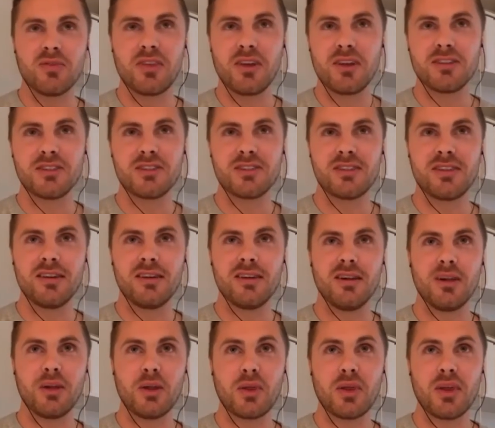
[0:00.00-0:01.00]
they
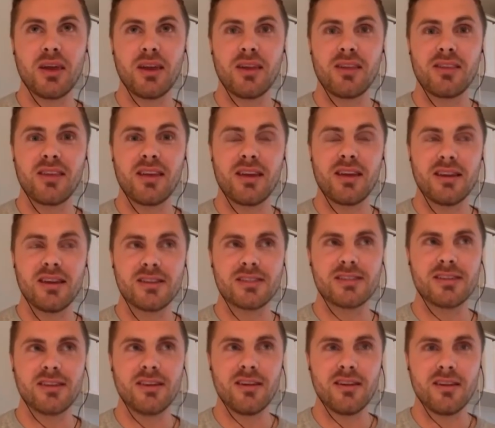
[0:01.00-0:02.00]
still think that it's
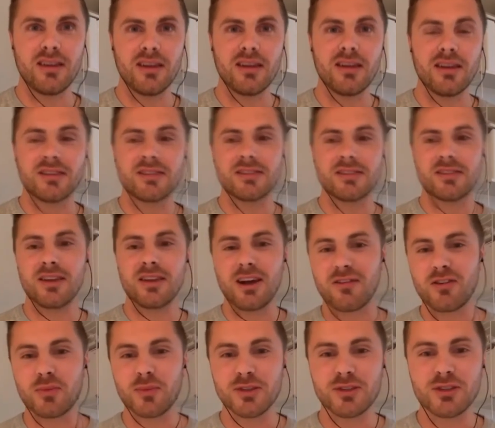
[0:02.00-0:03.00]
the
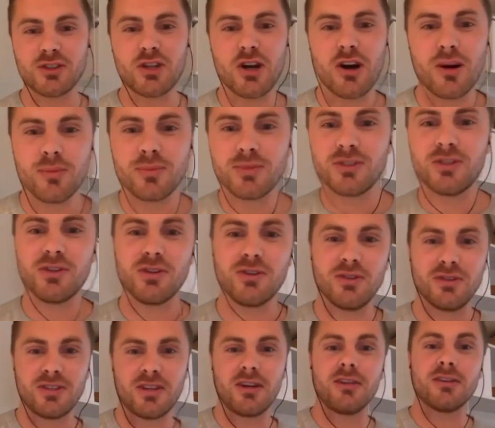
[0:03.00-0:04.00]
government's job to
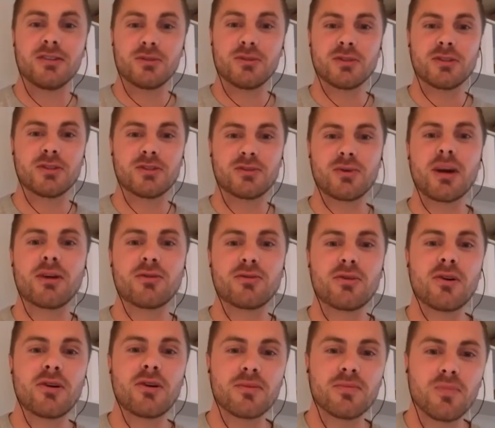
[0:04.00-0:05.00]
tell us what's right or
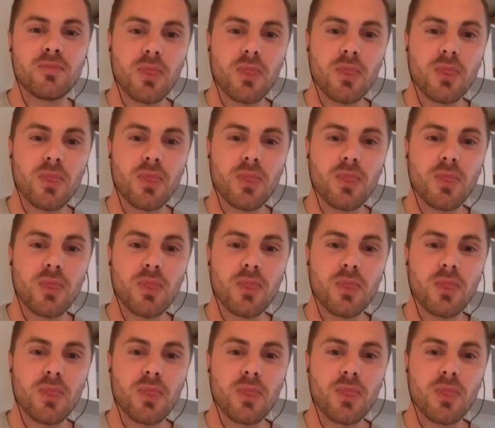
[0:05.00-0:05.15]
wrong.